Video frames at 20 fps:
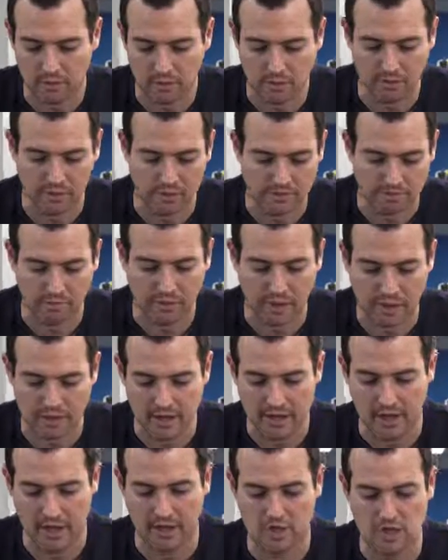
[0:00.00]
one with
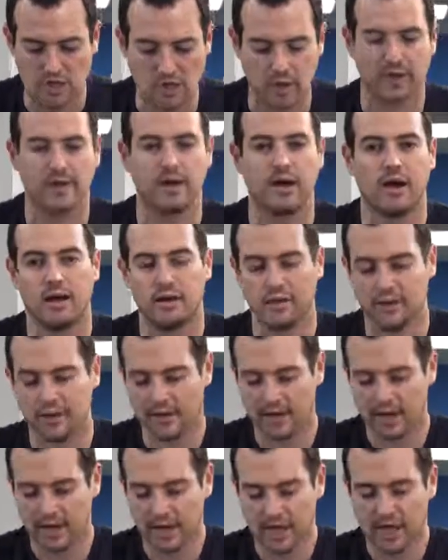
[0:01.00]
Neon Joy-Con,
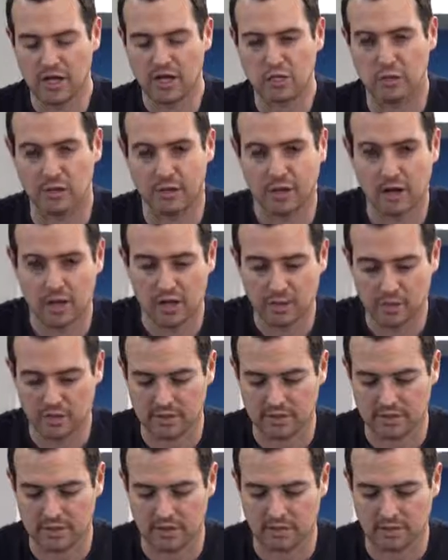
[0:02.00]
and Joy-Con is
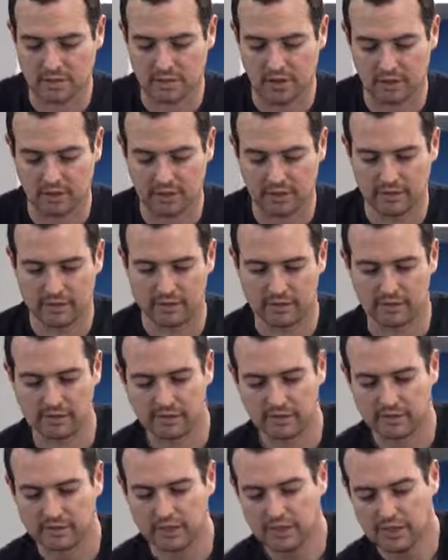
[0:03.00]
what Nintendo's calling the
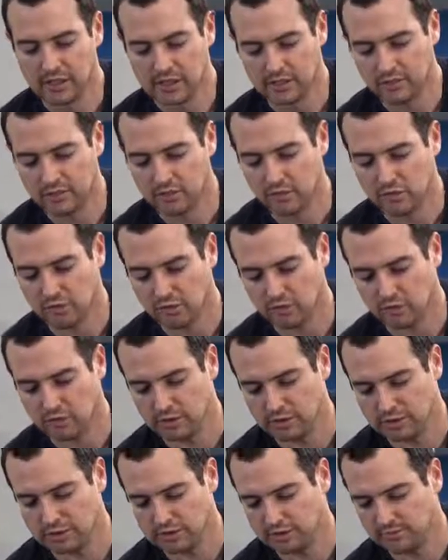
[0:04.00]
little
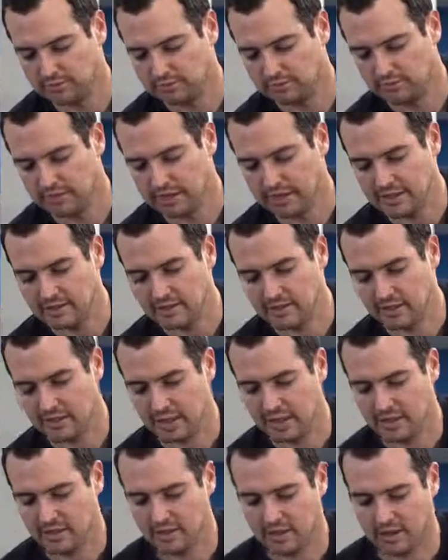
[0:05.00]
controller things on
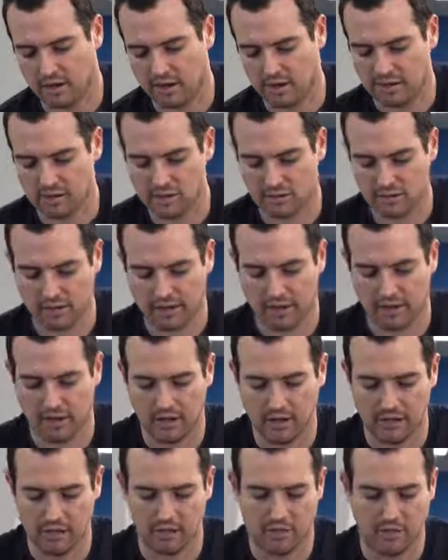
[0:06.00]
the end of the console that
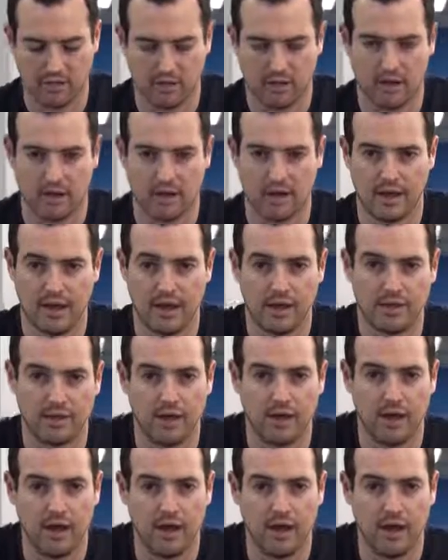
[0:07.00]
come on and